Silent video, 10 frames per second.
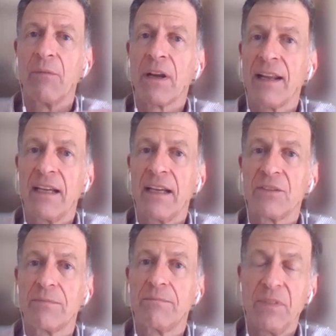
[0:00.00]
recognized,
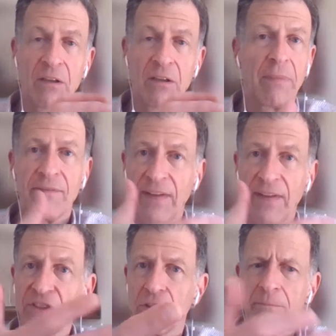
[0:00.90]
by
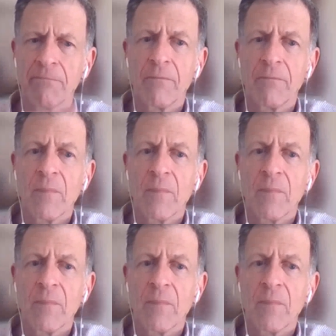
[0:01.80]
facial,